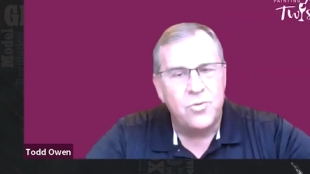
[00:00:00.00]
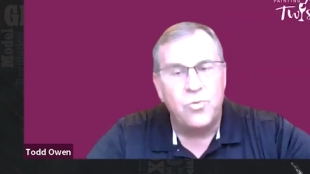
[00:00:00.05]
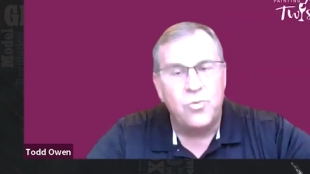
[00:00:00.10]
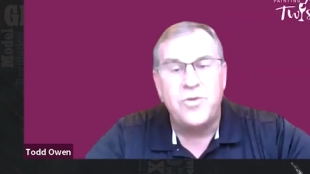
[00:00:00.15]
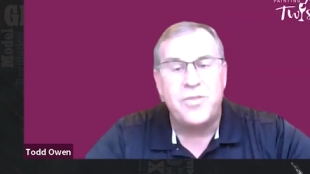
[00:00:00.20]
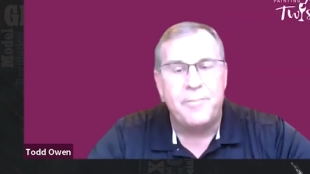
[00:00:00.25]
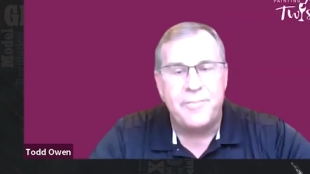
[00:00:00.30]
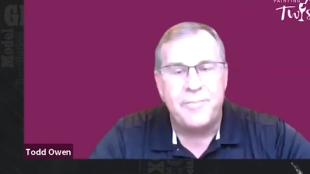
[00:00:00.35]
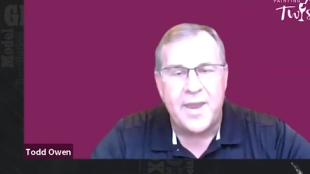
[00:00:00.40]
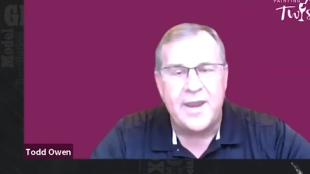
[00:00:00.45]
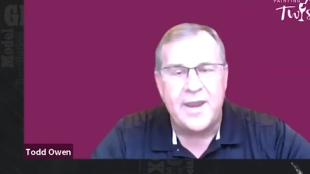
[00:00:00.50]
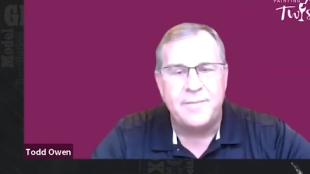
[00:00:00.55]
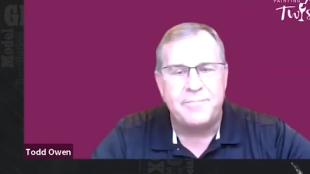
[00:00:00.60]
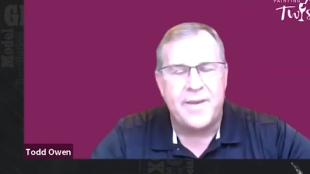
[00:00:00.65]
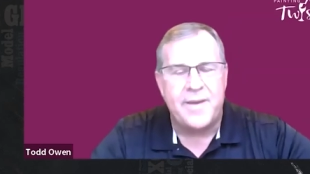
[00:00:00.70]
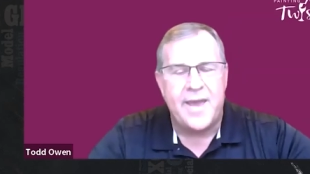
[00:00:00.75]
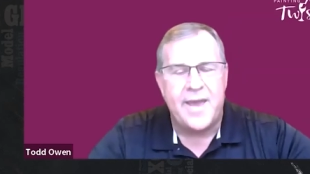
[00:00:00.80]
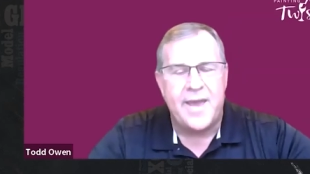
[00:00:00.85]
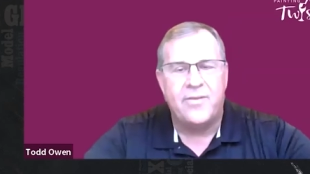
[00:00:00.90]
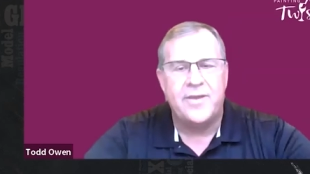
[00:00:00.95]
with a
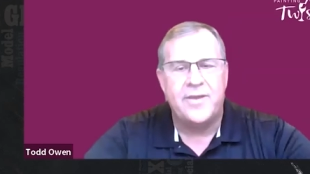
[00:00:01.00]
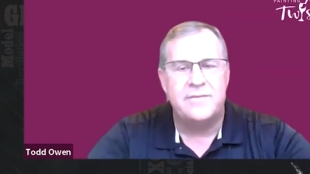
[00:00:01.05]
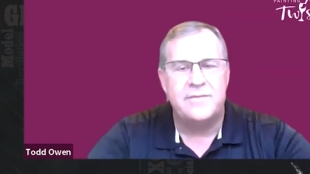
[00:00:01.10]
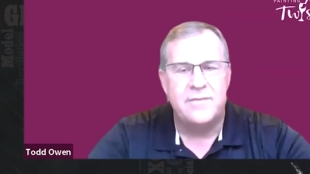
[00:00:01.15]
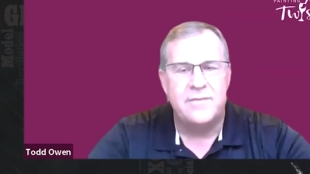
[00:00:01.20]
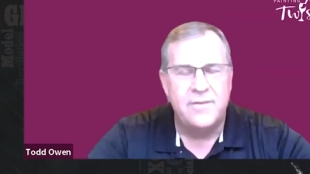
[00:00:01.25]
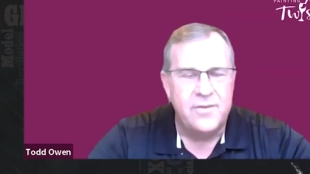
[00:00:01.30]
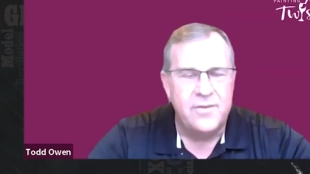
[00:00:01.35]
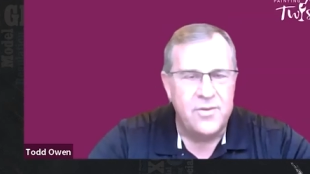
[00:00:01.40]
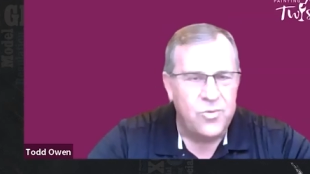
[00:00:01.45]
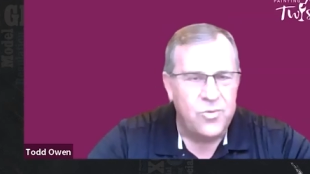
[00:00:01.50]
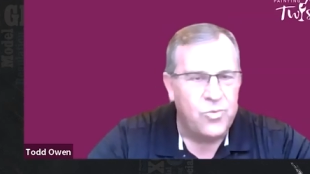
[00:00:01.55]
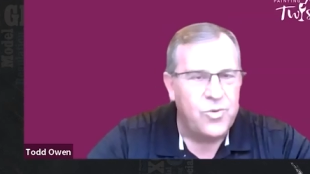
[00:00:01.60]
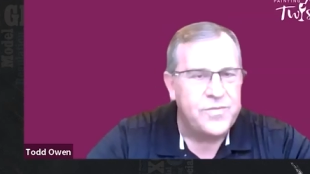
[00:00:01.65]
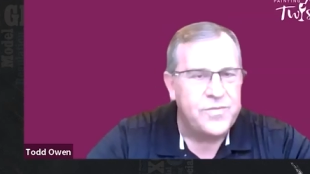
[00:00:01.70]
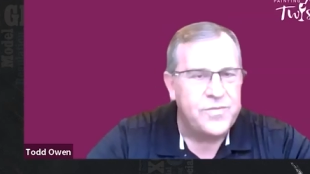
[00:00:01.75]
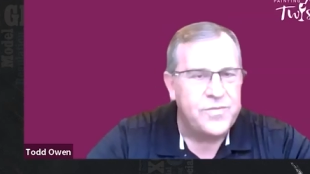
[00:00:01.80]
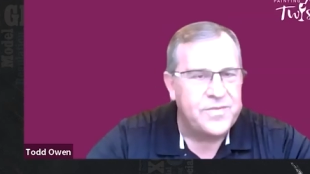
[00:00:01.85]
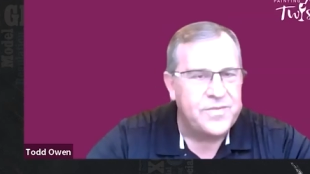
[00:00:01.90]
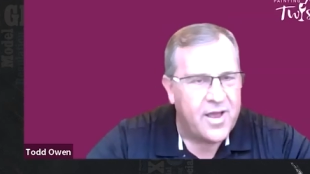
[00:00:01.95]
paint palette
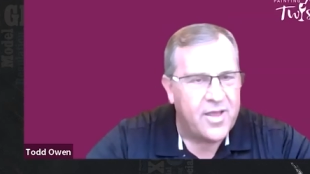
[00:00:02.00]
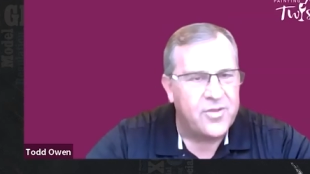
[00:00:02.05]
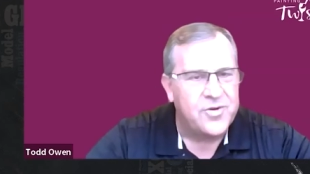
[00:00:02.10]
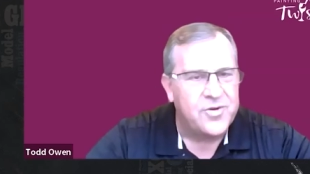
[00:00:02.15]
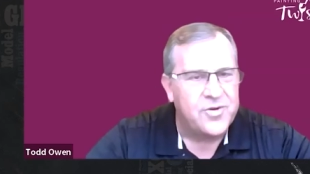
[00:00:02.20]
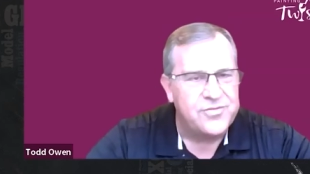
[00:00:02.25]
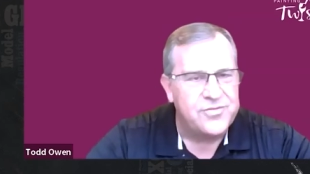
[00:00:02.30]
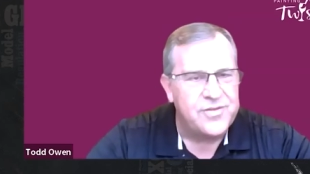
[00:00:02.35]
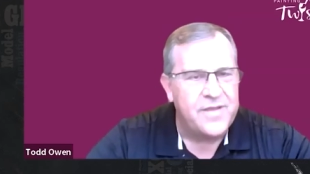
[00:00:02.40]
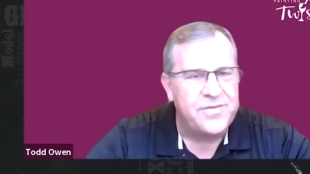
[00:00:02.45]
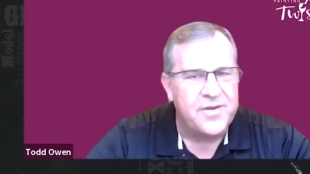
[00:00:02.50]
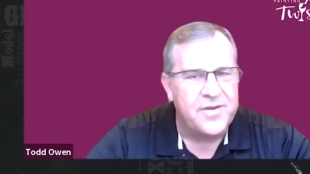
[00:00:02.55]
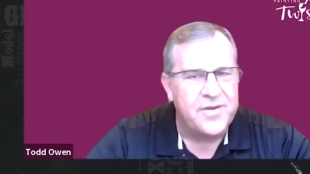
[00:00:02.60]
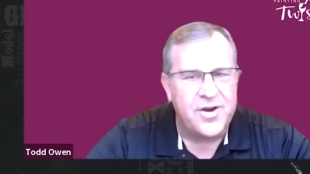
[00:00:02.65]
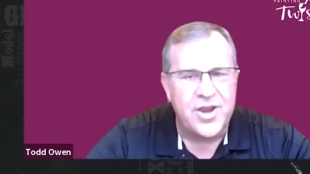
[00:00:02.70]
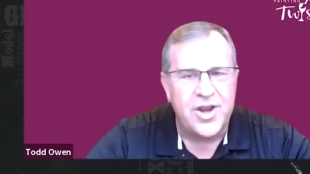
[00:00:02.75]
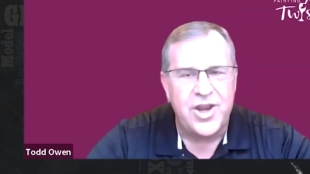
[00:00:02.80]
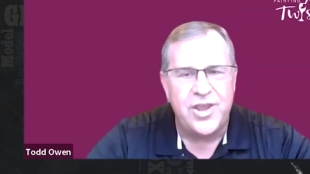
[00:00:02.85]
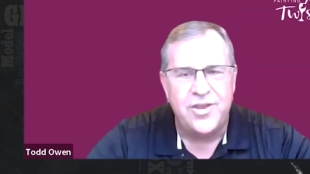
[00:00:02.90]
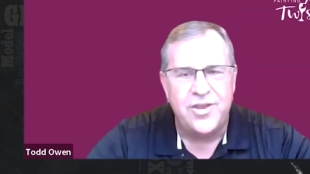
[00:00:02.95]
with the colors that they're
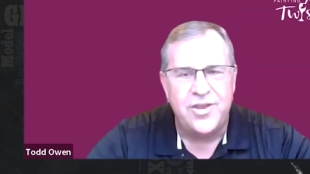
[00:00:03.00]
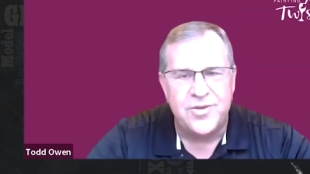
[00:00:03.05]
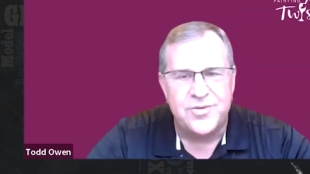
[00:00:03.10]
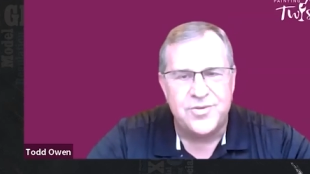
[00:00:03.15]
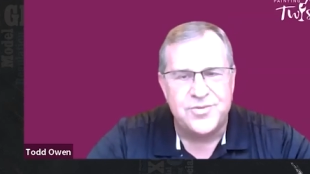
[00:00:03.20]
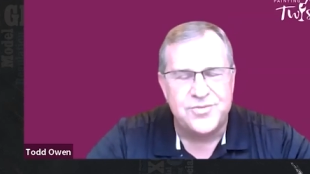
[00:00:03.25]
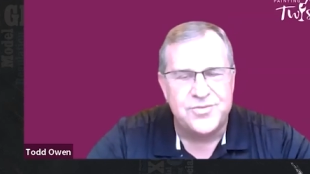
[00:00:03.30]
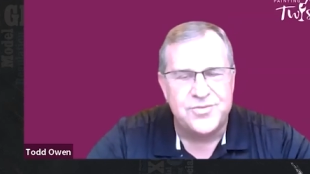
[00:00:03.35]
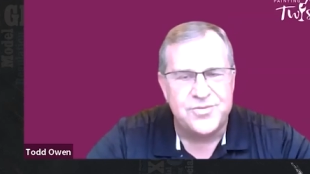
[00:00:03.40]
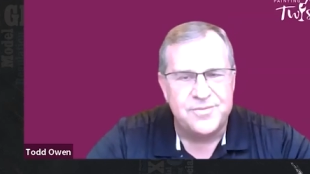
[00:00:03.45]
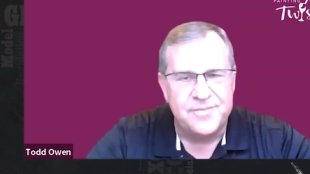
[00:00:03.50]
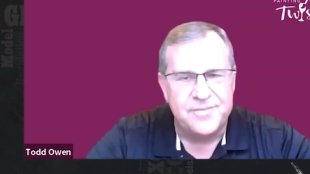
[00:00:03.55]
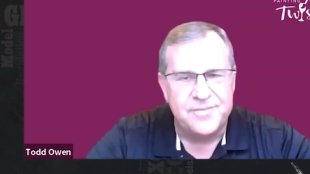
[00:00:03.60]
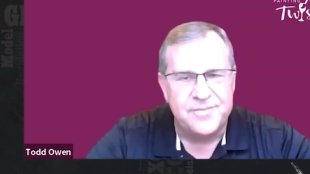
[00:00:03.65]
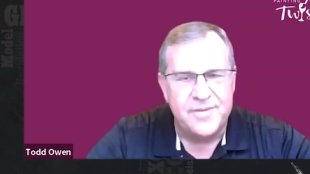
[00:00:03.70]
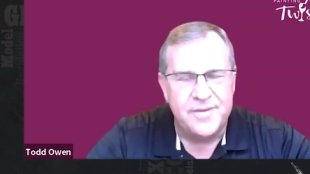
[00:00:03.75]
going to use